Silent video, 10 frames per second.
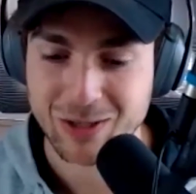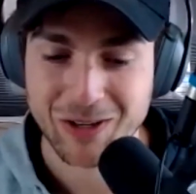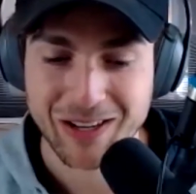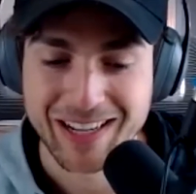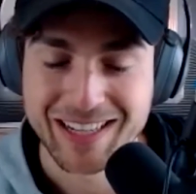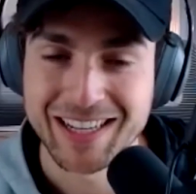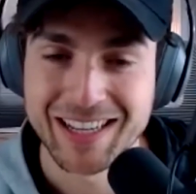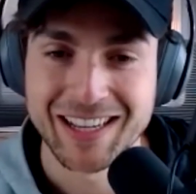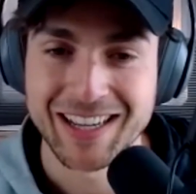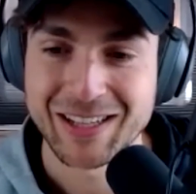not
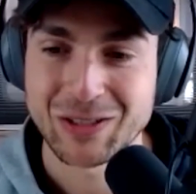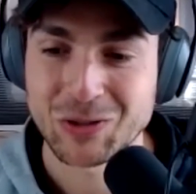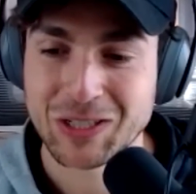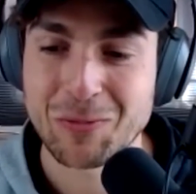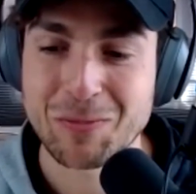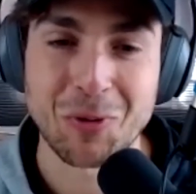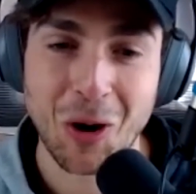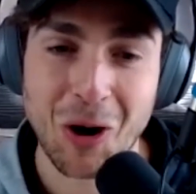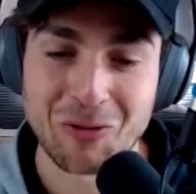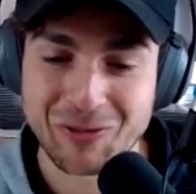to scare people
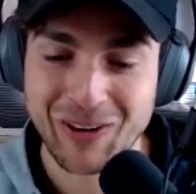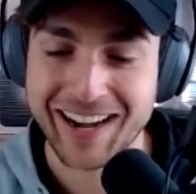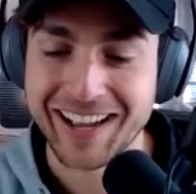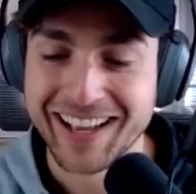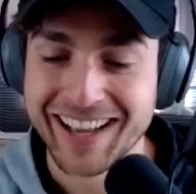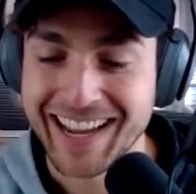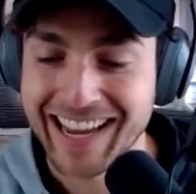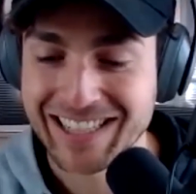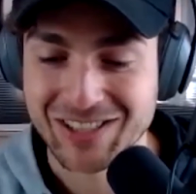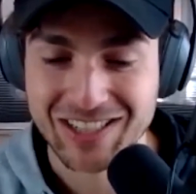off, right?
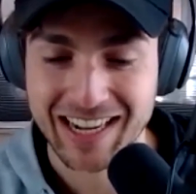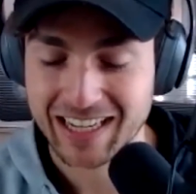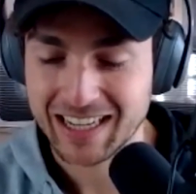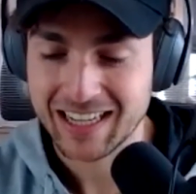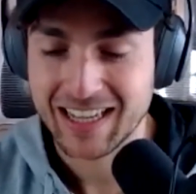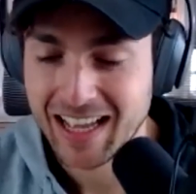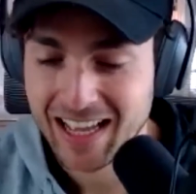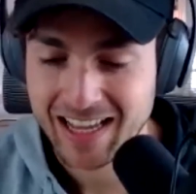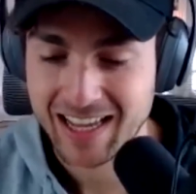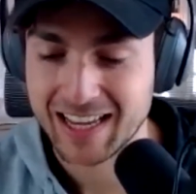It's just like,
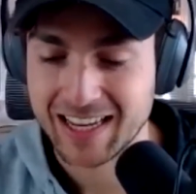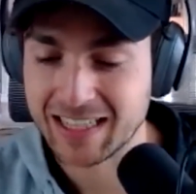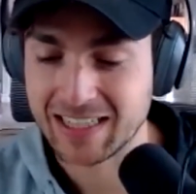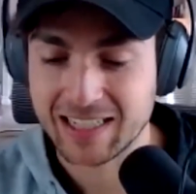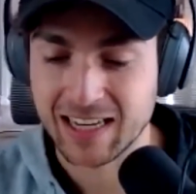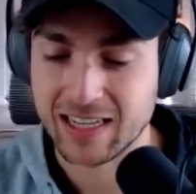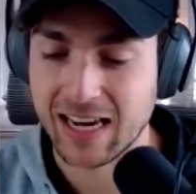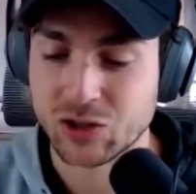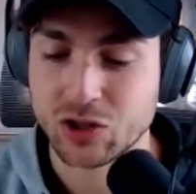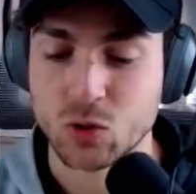yeah,
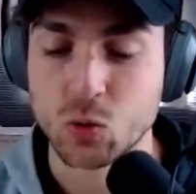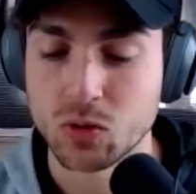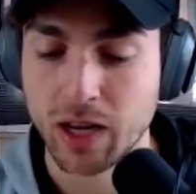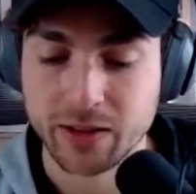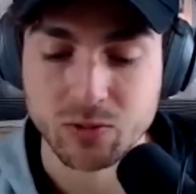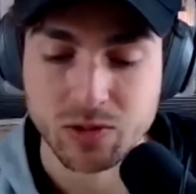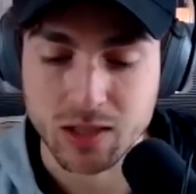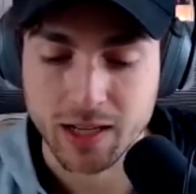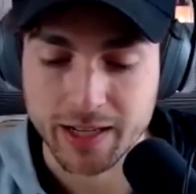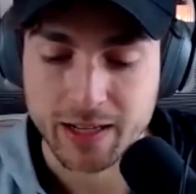it's just cool, like to see
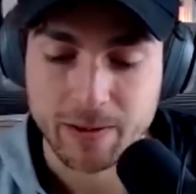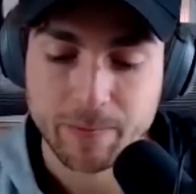like